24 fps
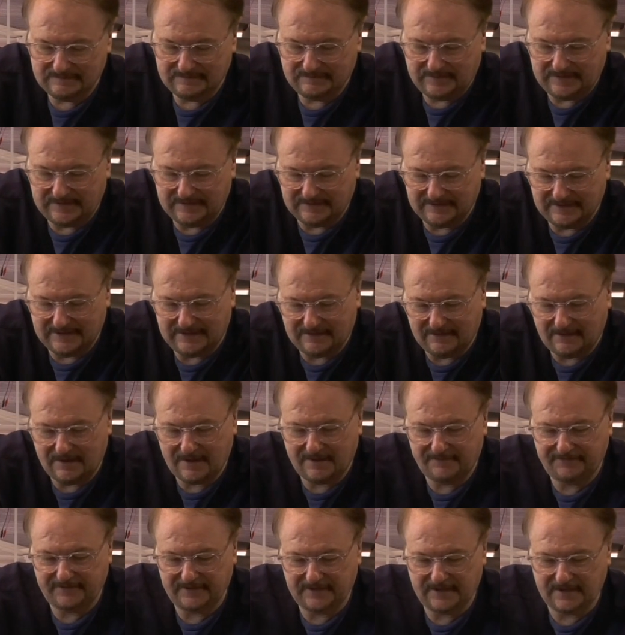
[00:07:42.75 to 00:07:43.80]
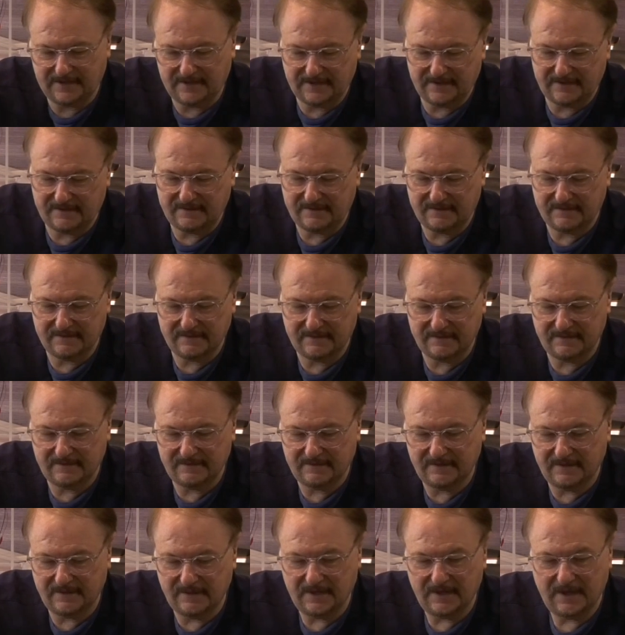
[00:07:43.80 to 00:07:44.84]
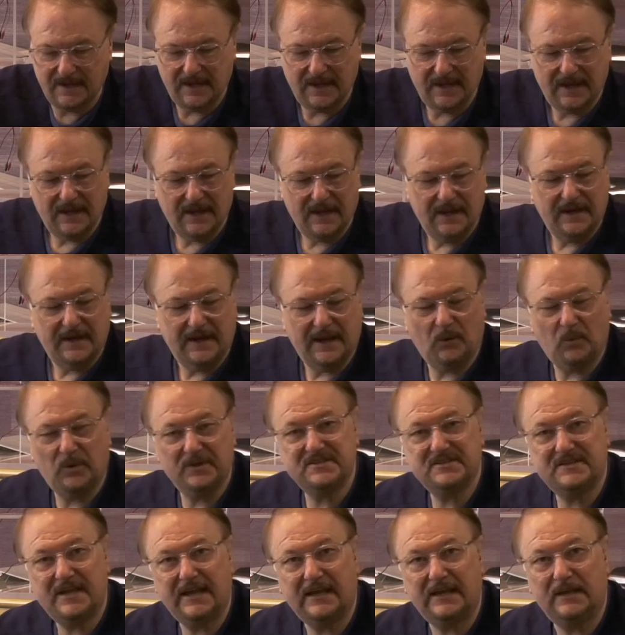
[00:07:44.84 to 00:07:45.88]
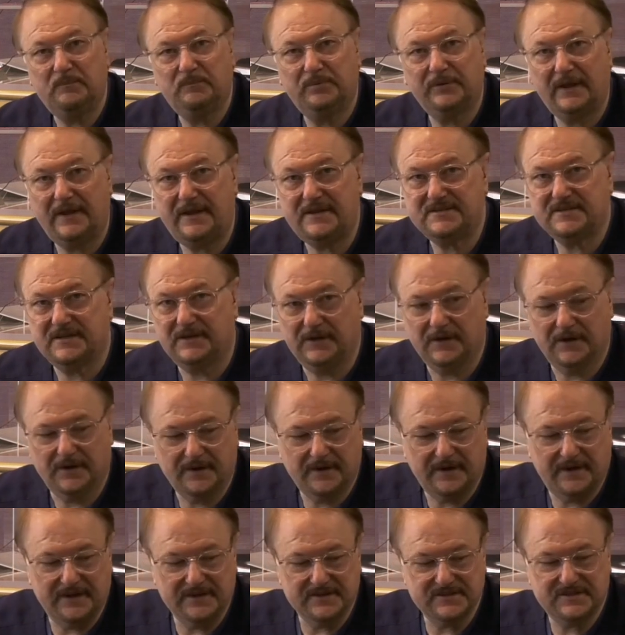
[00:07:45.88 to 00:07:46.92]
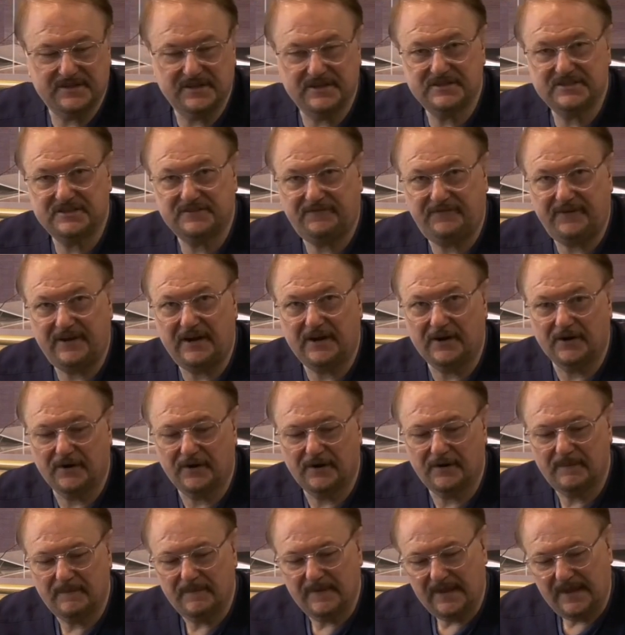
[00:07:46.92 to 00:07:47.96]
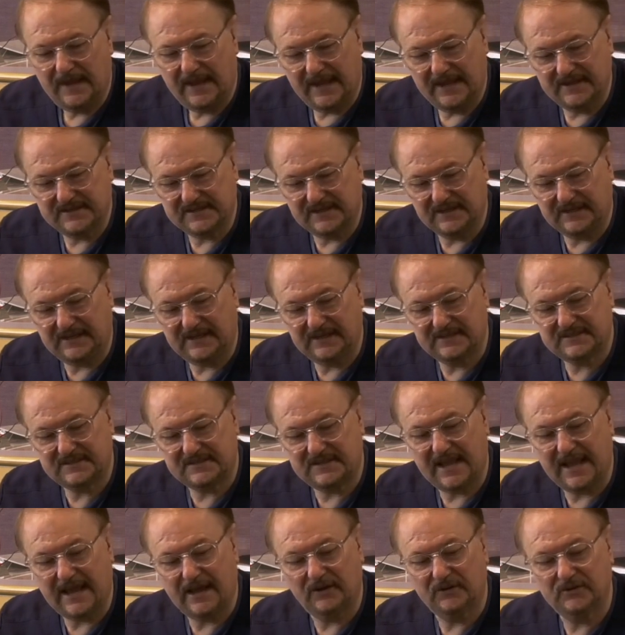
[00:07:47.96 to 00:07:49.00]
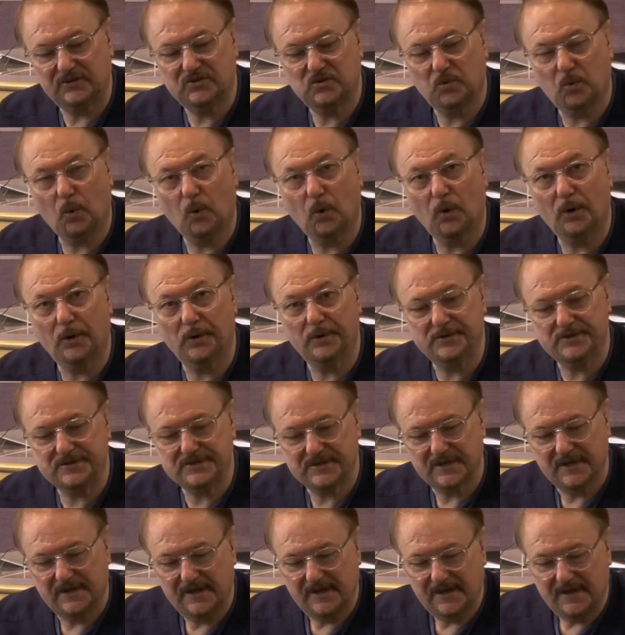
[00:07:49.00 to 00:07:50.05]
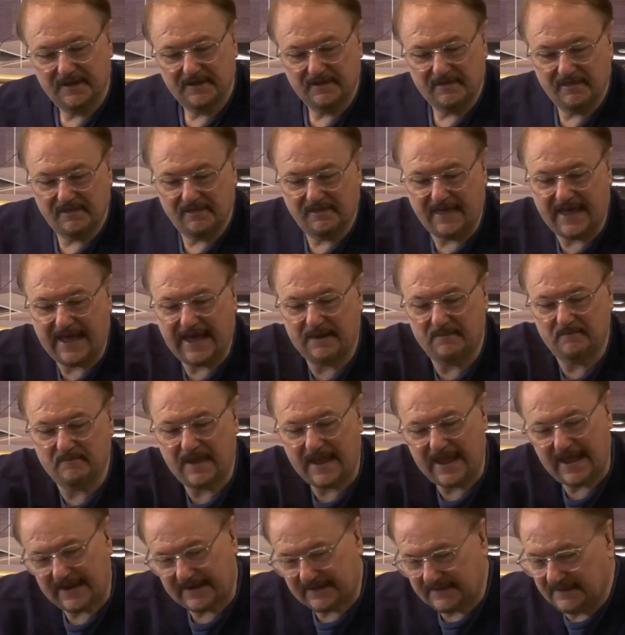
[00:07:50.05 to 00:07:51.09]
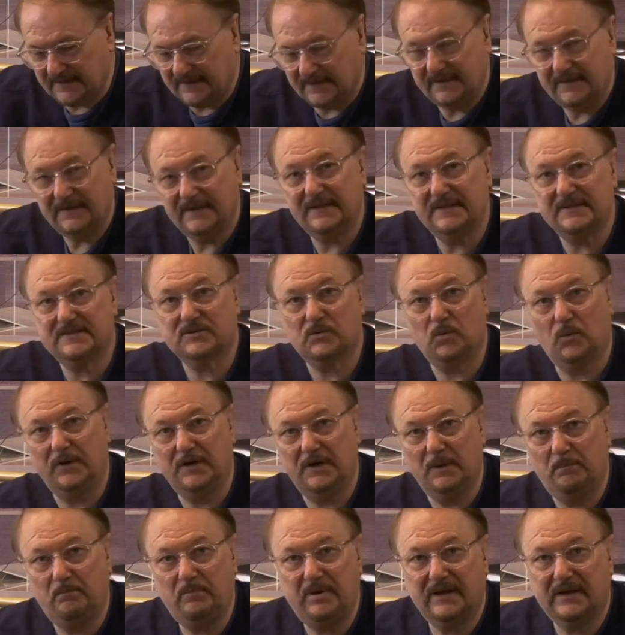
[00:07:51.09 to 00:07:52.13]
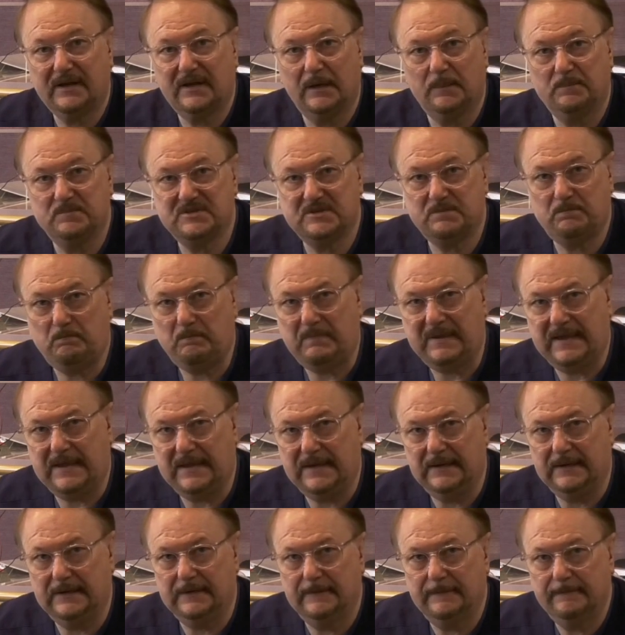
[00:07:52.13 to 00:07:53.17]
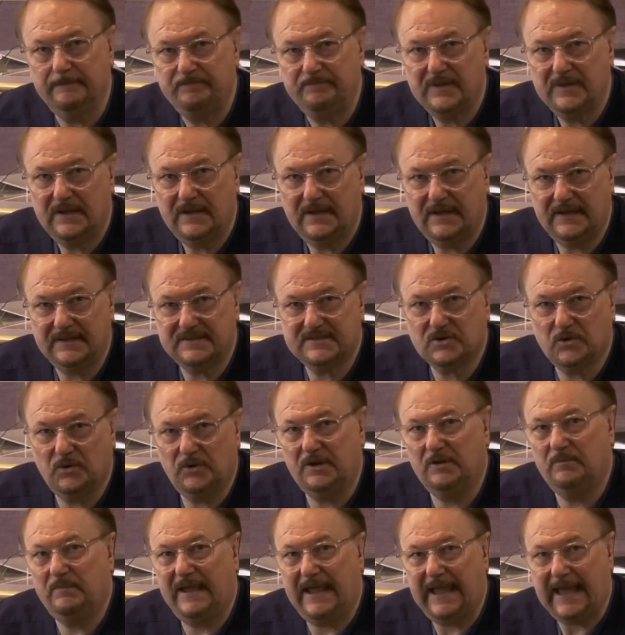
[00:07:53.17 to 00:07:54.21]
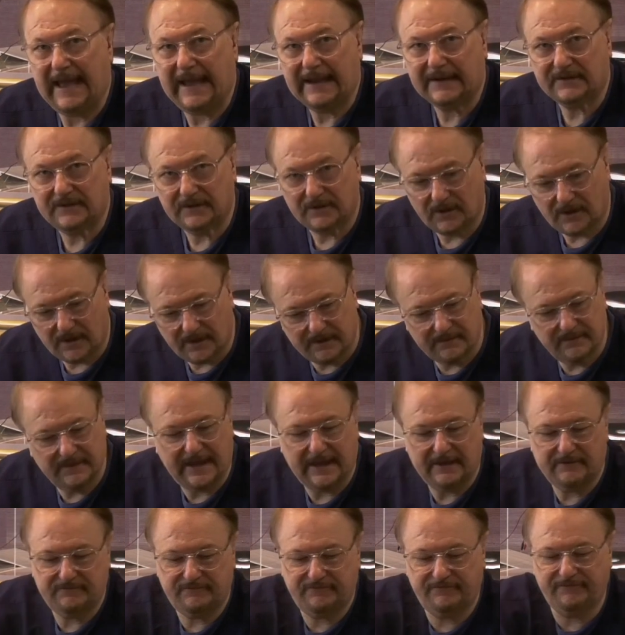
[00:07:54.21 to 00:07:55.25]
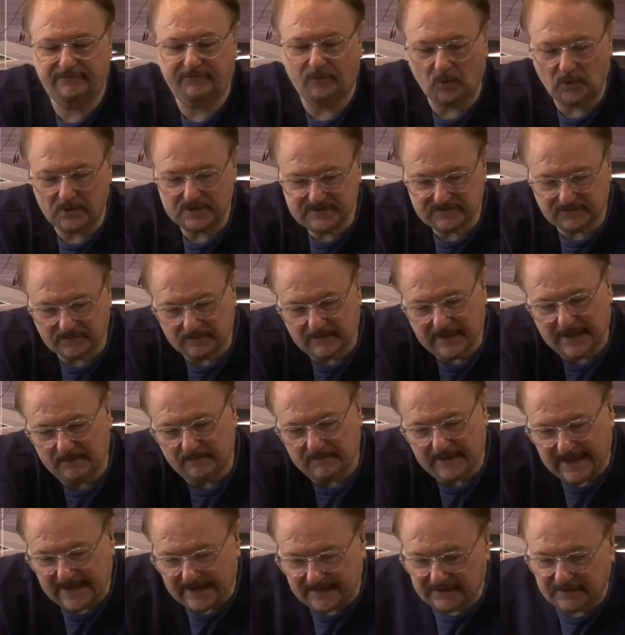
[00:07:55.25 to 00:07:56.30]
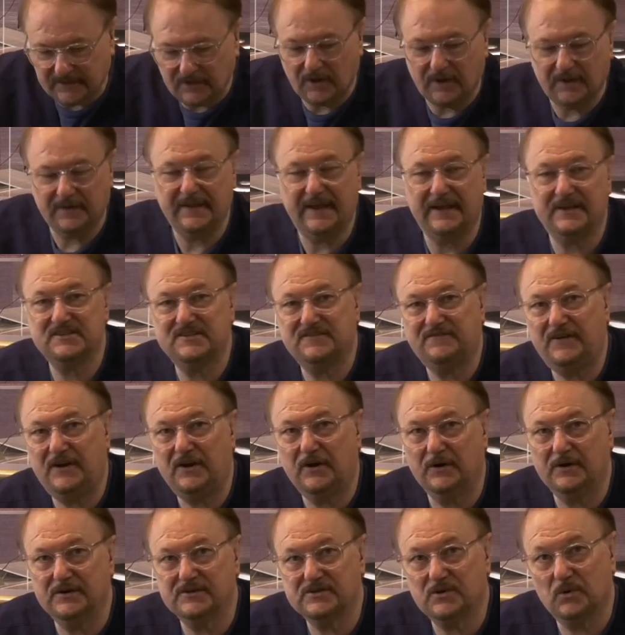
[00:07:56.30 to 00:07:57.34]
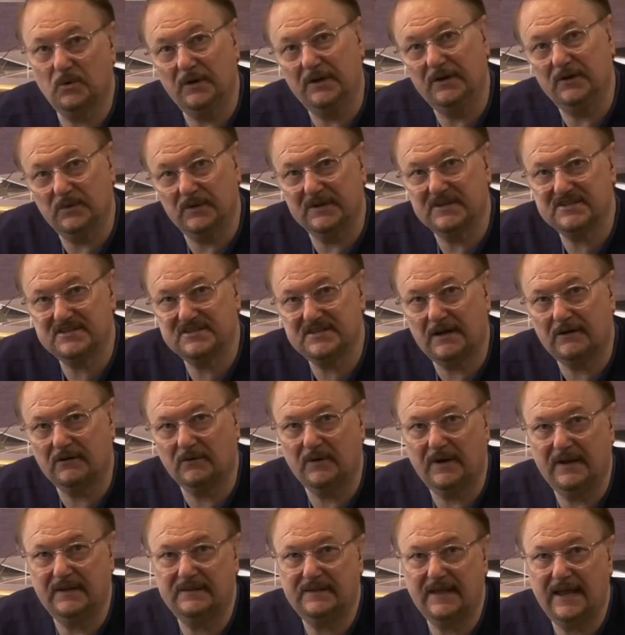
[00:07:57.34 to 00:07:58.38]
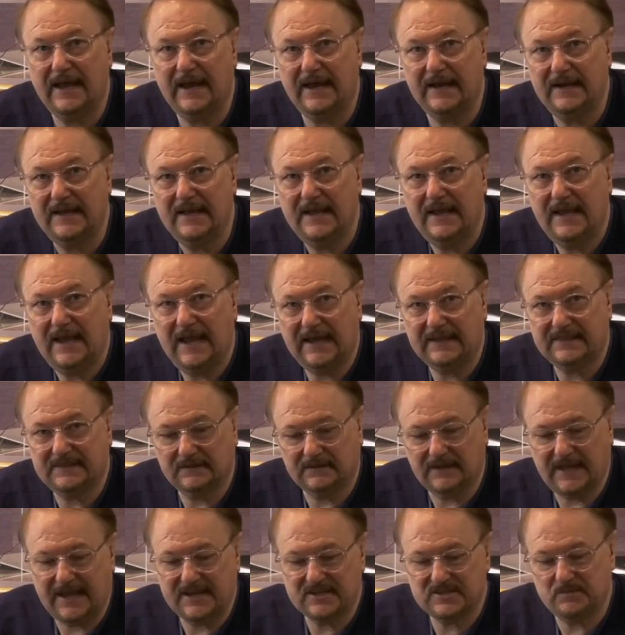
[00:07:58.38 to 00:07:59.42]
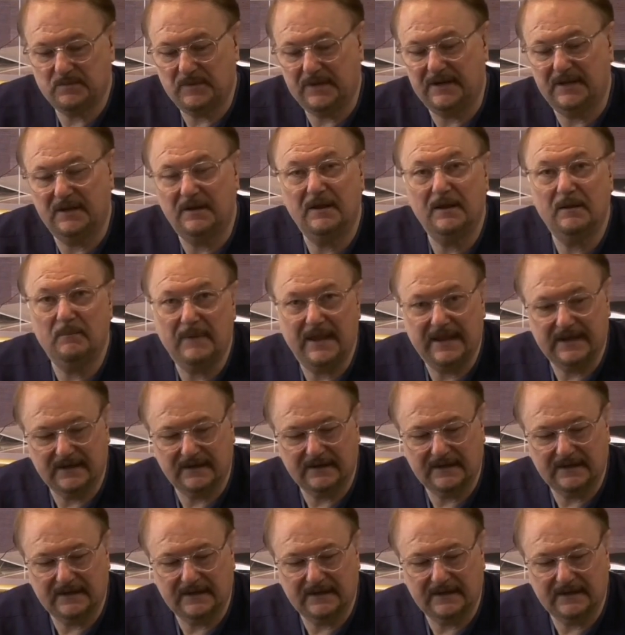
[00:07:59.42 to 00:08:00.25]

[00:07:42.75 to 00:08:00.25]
Peel that off again. Now what's taking place here is this sphere, as it gets down towards that magnet, it's going to pick up speed. It's going to be acted on. That force from that magnet on that sphere is going to accelerate that at the last minute and make a